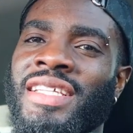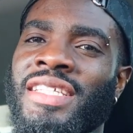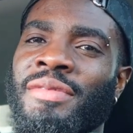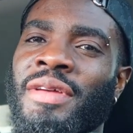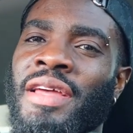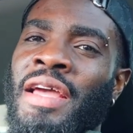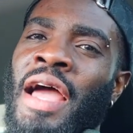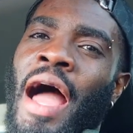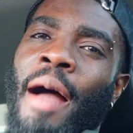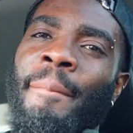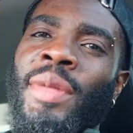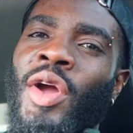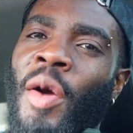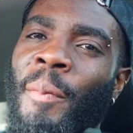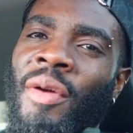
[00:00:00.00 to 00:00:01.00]
you see me,
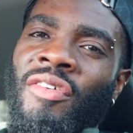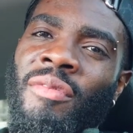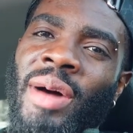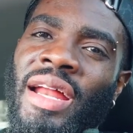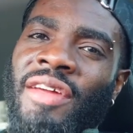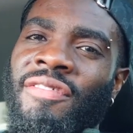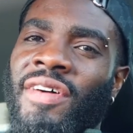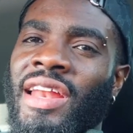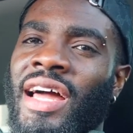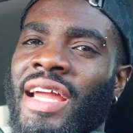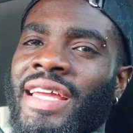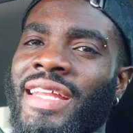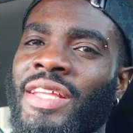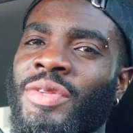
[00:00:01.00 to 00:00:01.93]
and big up everybody for logging